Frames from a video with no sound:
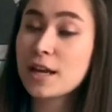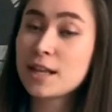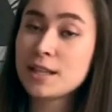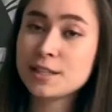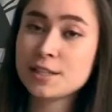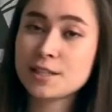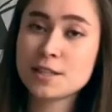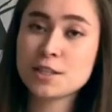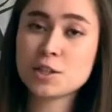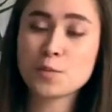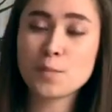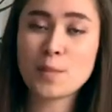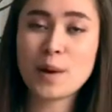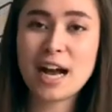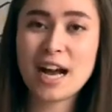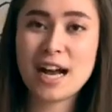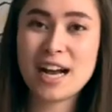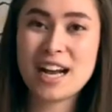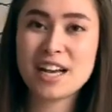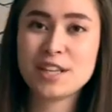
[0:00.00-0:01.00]
island in
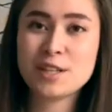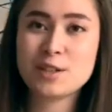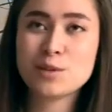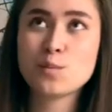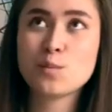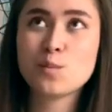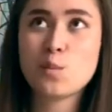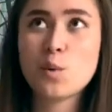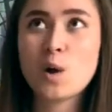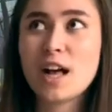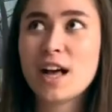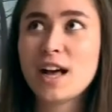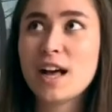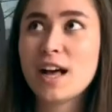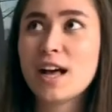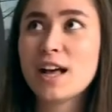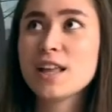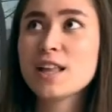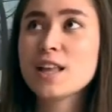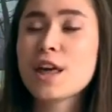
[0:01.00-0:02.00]
Japan
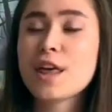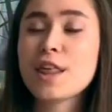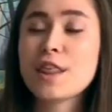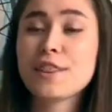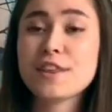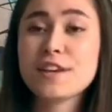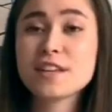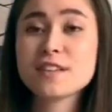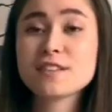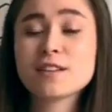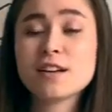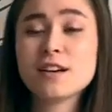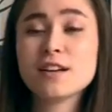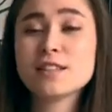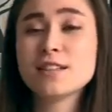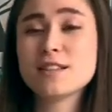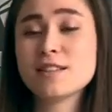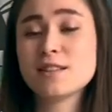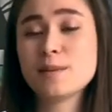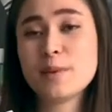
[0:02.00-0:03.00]
where things are
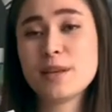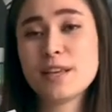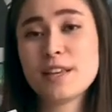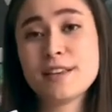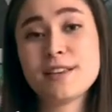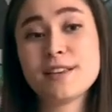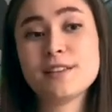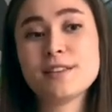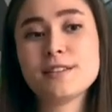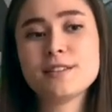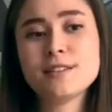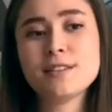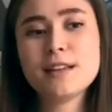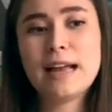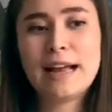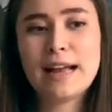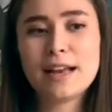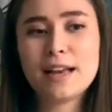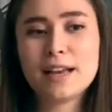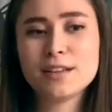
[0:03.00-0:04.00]
disappeared,
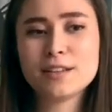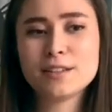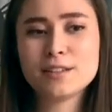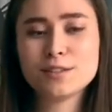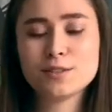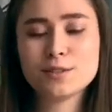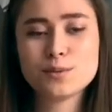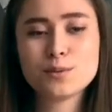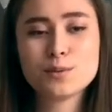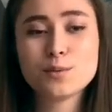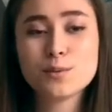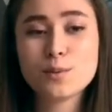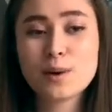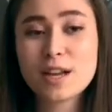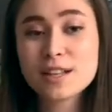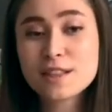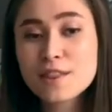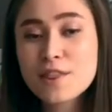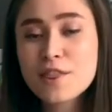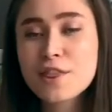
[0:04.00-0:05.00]
and when